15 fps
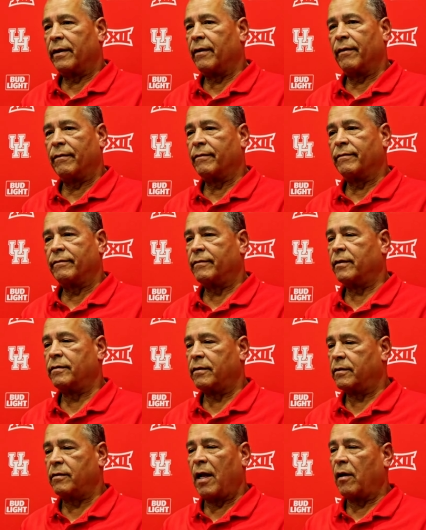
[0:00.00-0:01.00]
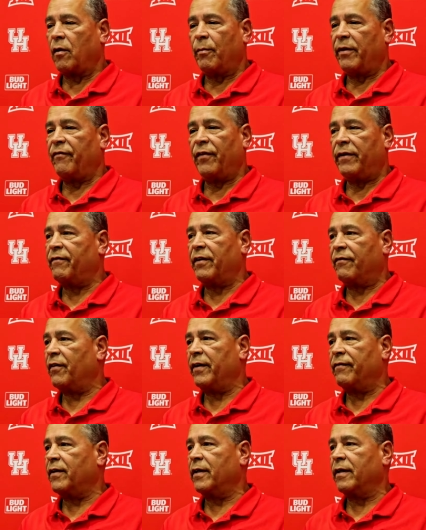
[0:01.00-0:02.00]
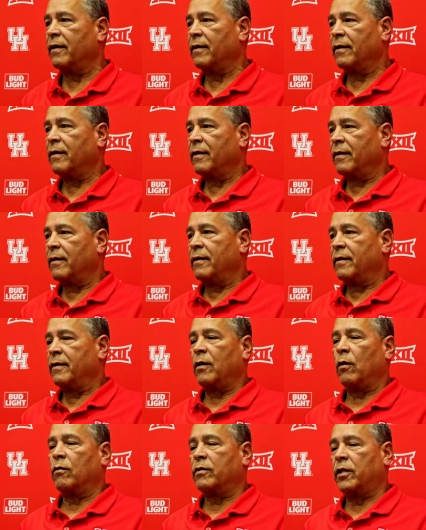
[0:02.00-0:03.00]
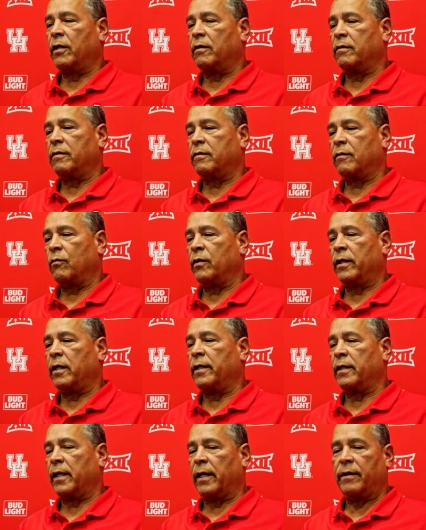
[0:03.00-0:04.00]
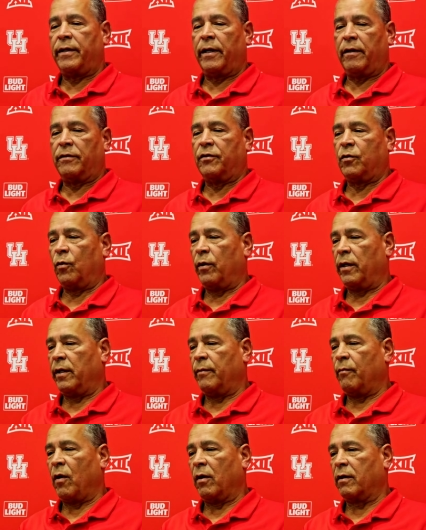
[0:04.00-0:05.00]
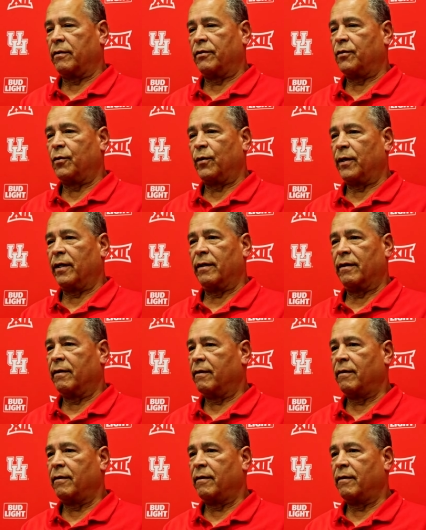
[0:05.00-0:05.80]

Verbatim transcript: You know, it's not going to be 50-50. You know, Terrance, we can to get Terrance 20 and Marcus 20.